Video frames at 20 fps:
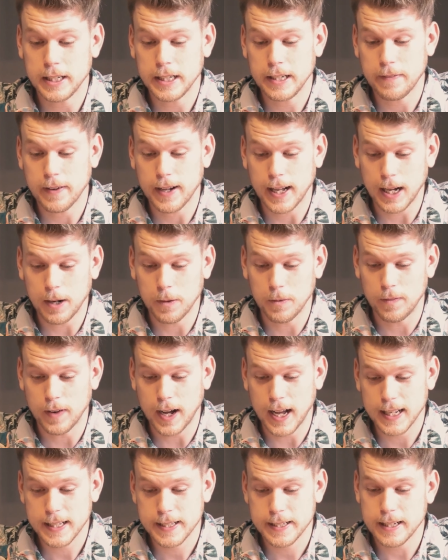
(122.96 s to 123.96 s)
believe how
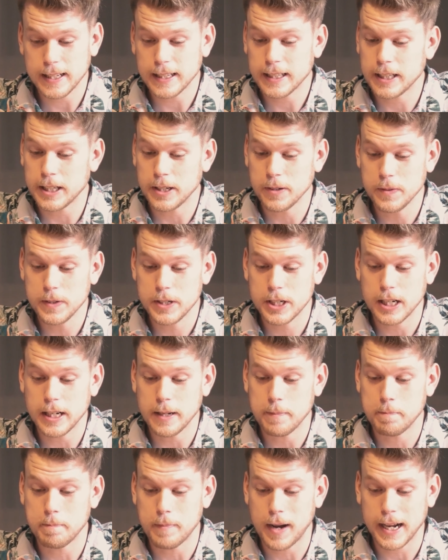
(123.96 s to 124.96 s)
vastly,
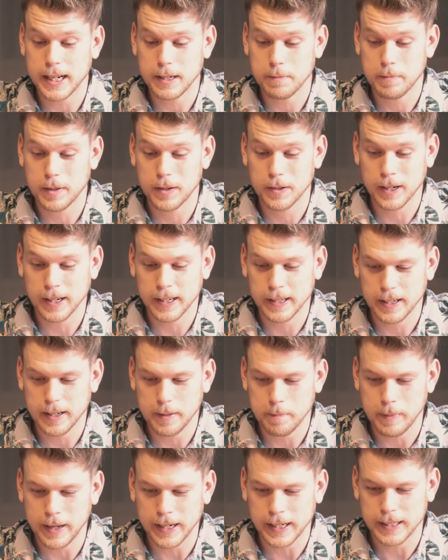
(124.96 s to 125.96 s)
hugely,
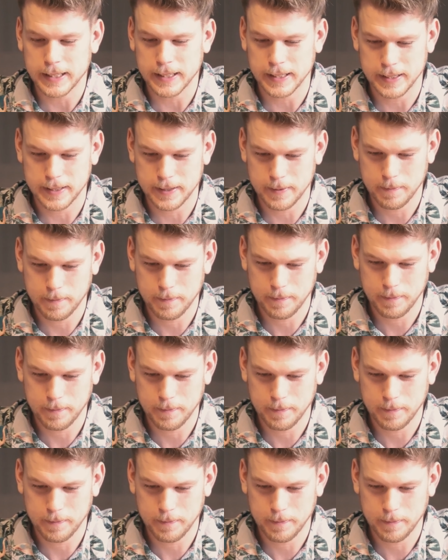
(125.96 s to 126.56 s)
mind-bogglingly big it is.